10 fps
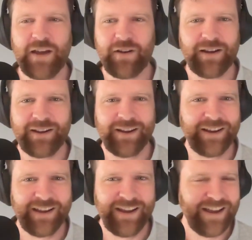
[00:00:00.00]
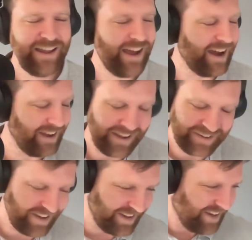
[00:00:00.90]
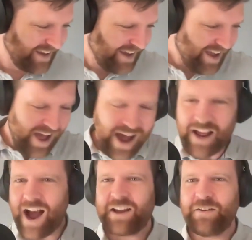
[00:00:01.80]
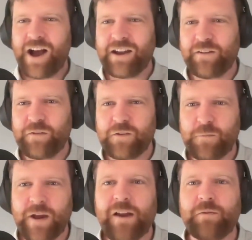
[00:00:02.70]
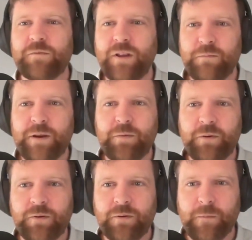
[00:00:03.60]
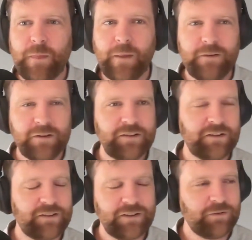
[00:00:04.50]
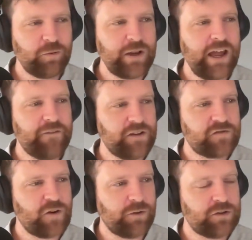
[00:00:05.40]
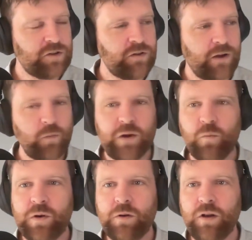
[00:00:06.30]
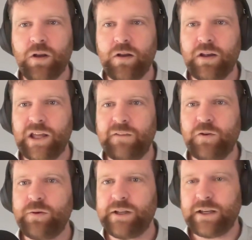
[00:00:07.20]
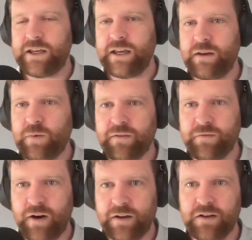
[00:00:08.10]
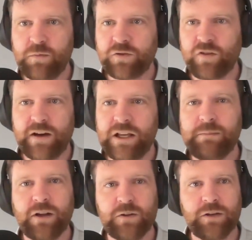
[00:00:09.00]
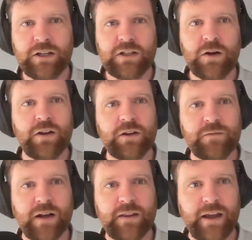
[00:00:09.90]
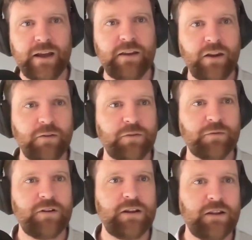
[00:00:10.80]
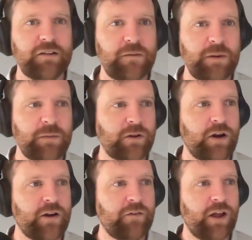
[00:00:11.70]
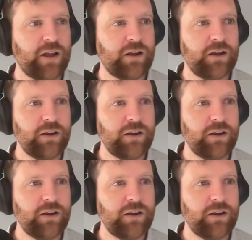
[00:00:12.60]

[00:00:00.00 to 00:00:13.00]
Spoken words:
never. Yeah, I could feel your pain because like people, we have this trouble too. Like we will, if you leak a key and we find it, we'll try and email you and let you know that you've done that, for free. And then some people are kind of like,